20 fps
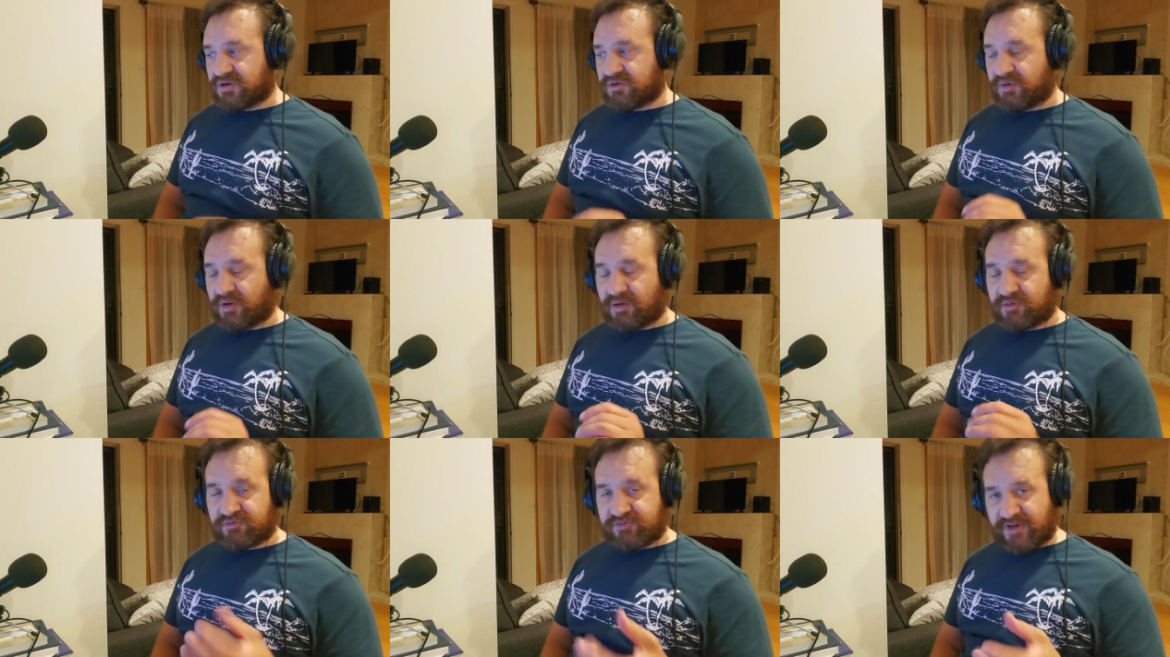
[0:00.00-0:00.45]

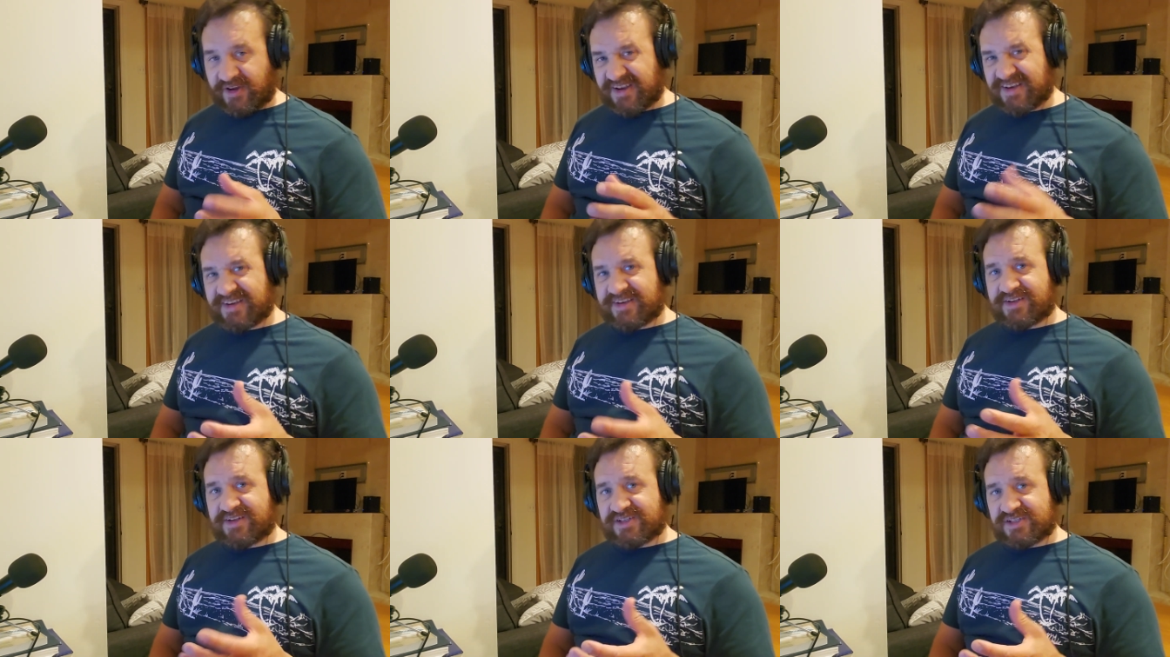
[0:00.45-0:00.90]
ground
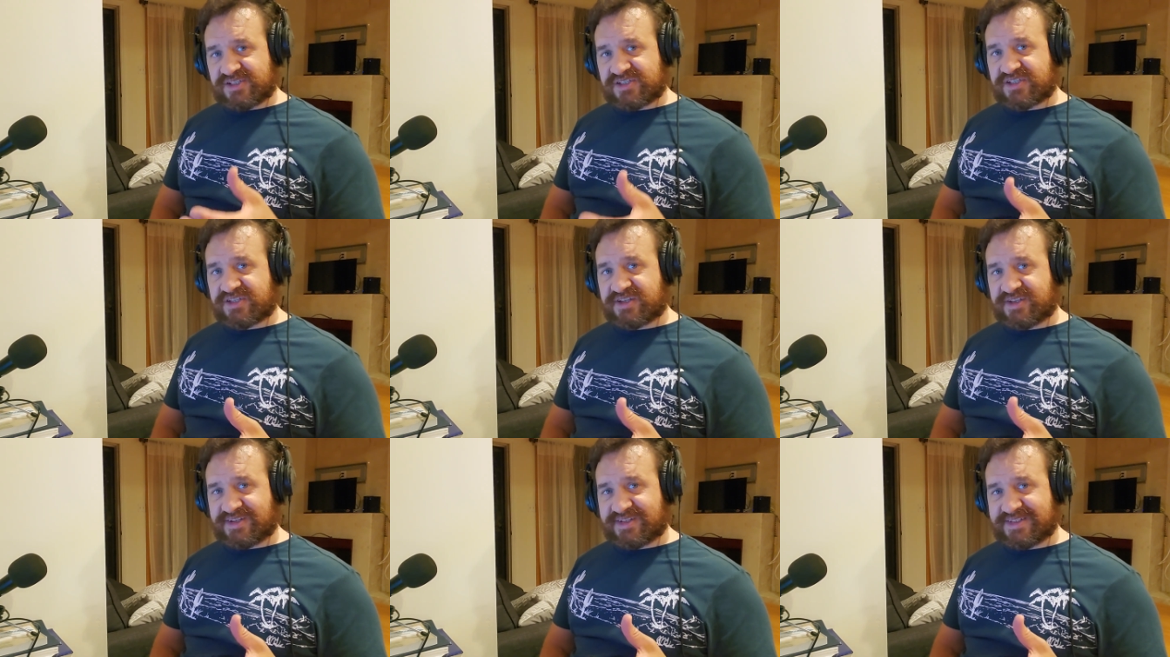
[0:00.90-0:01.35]
fighting
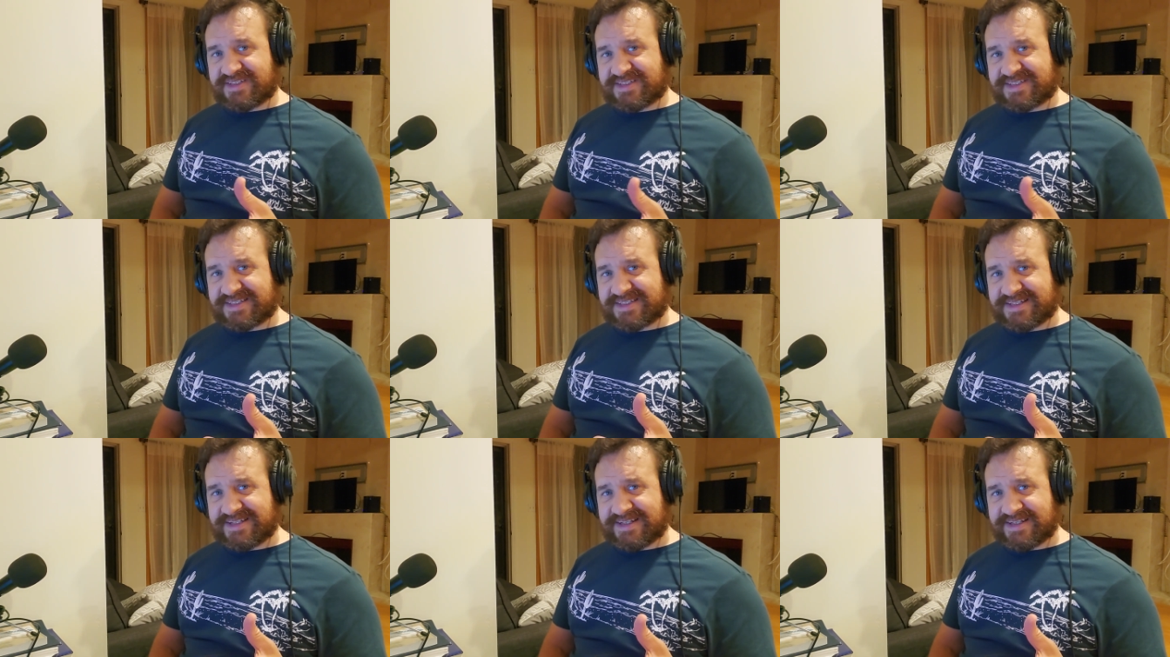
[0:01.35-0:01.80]

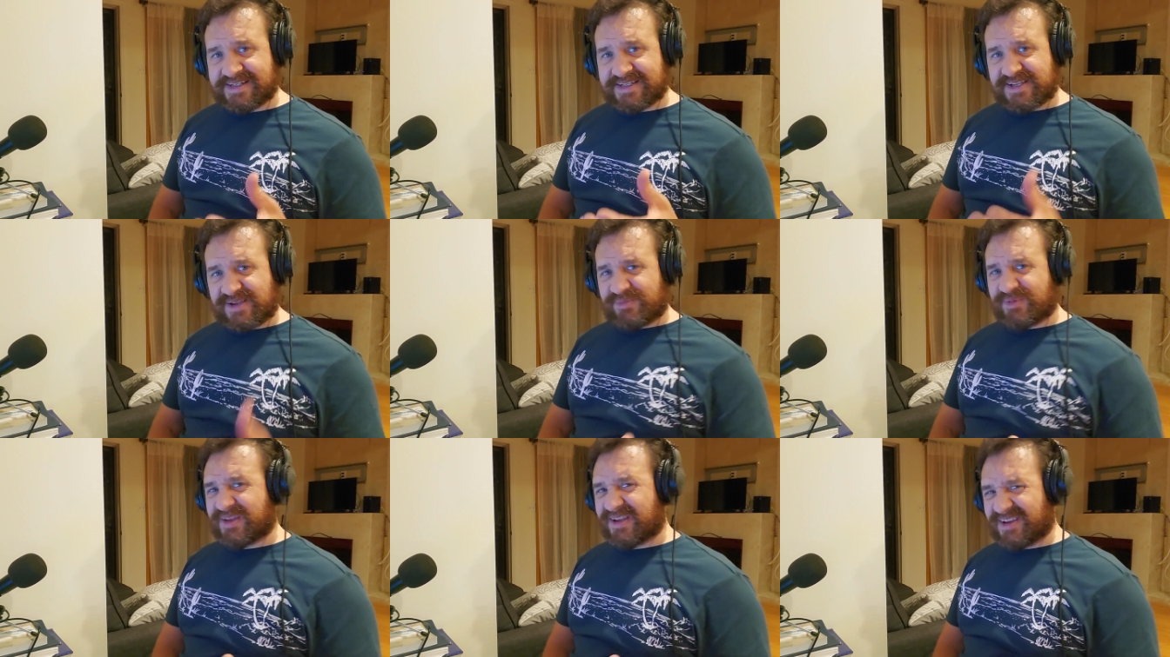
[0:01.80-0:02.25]
is
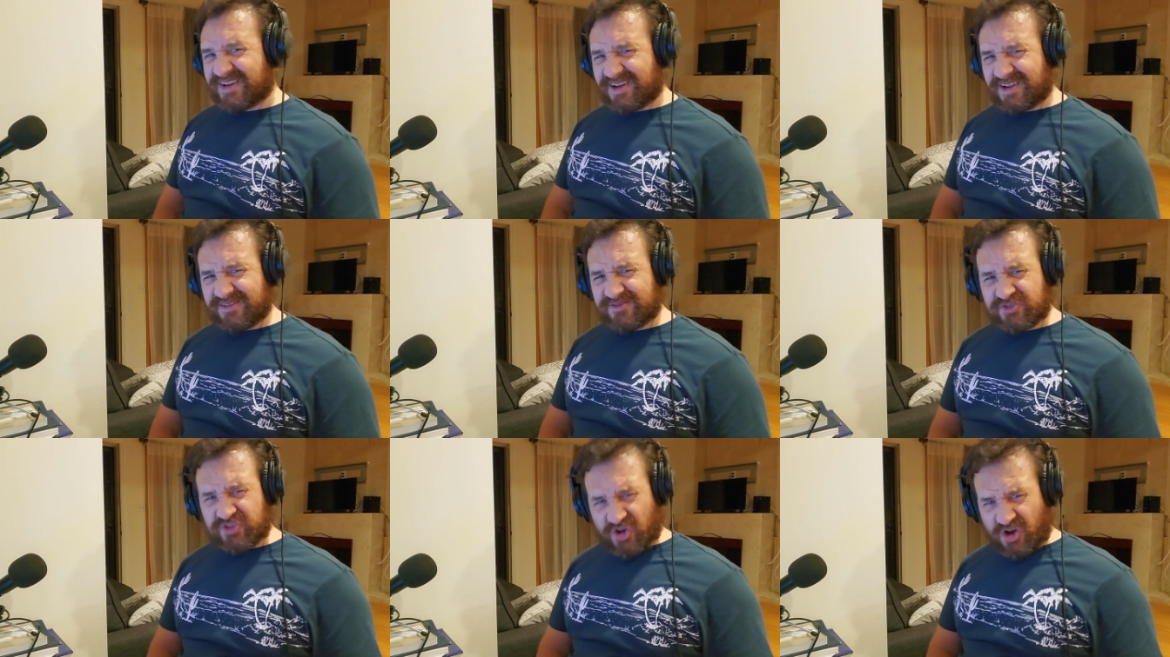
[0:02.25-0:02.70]
something
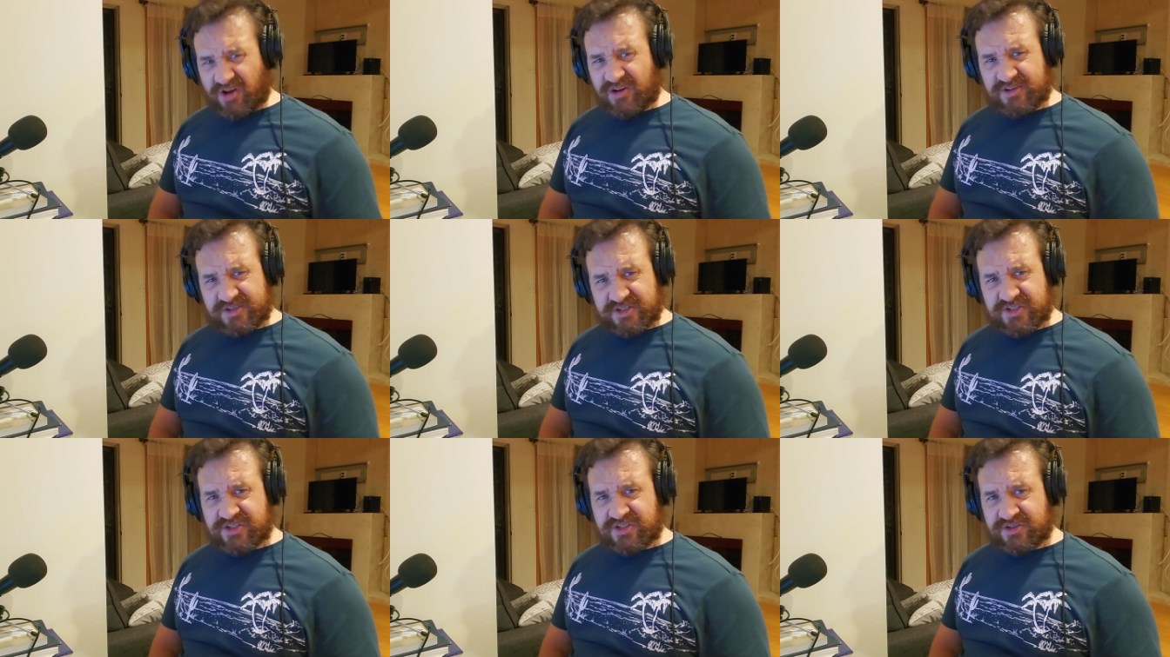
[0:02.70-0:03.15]
kind of
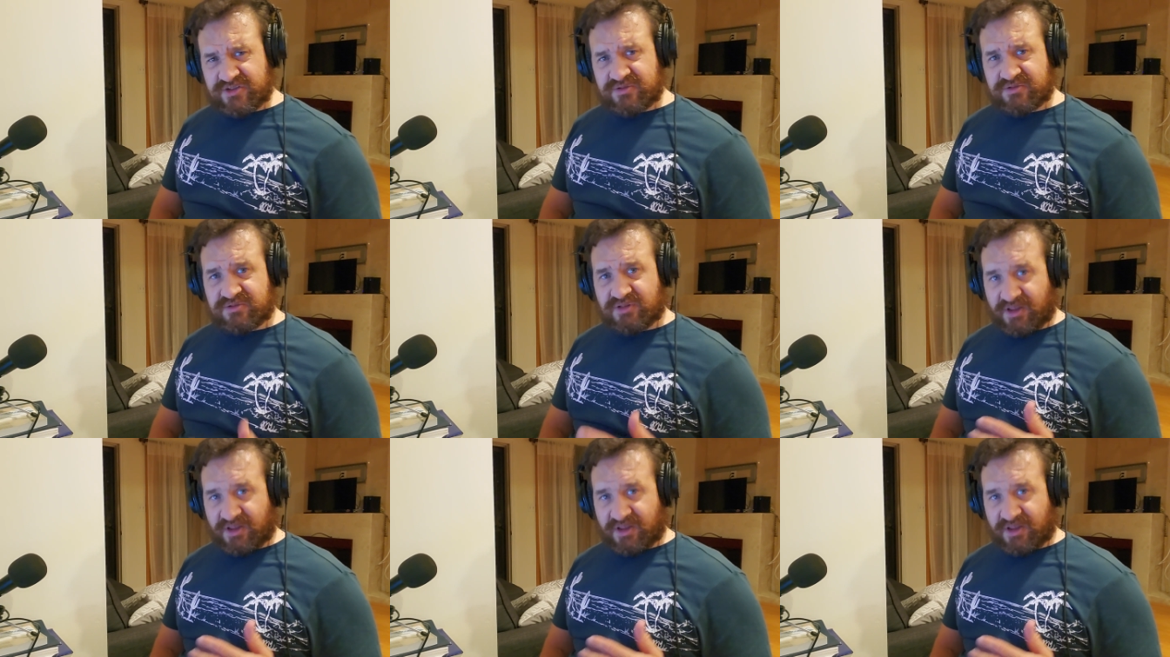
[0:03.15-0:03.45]
dogs do.